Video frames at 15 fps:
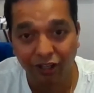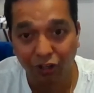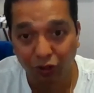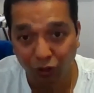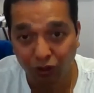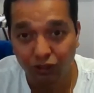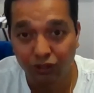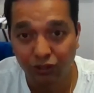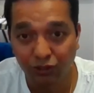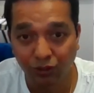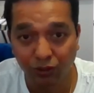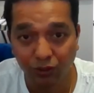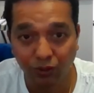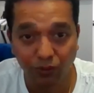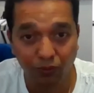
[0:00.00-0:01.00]
close
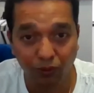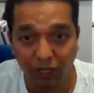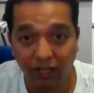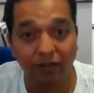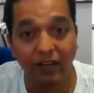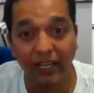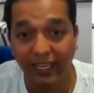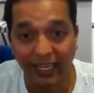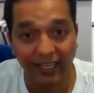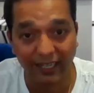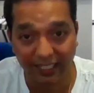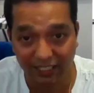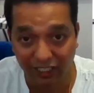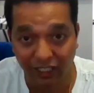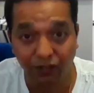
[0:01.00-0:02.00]
to whatever I can
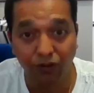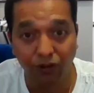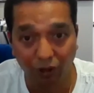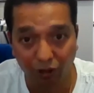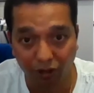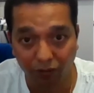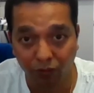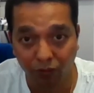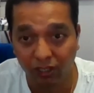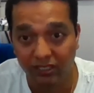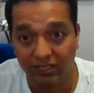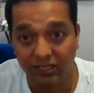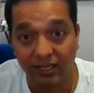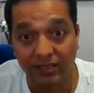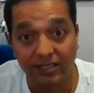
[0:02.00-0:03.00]
achieve or what is
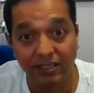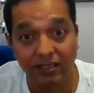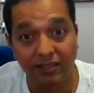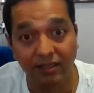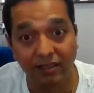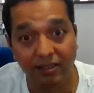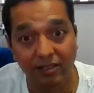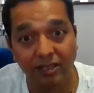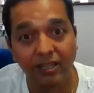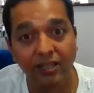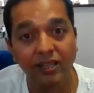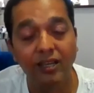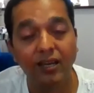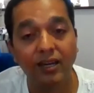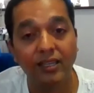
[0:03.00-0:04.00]
considered
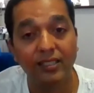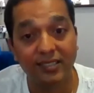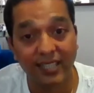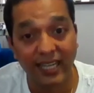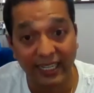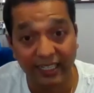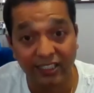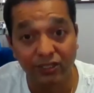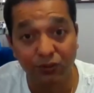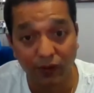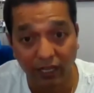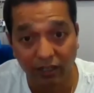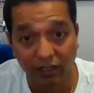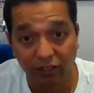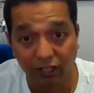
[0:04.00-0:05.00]
a
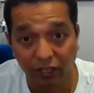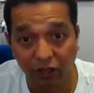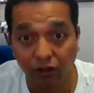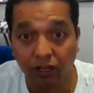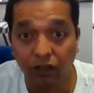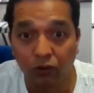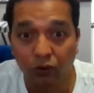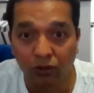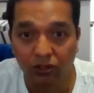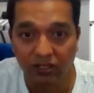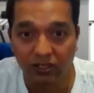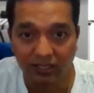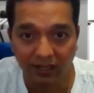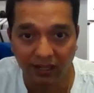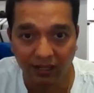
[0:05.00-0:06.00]
satisfactory or a good
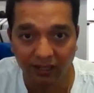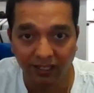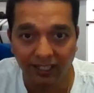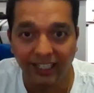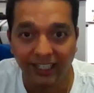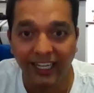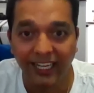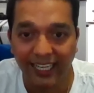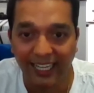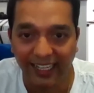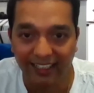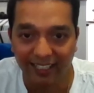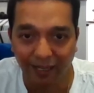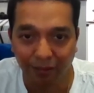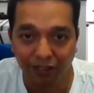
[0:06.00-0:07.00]
result in any
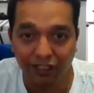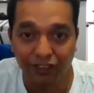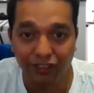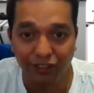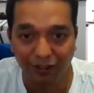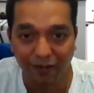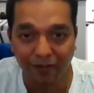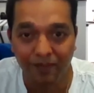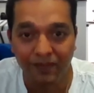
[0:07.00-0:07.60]
examination.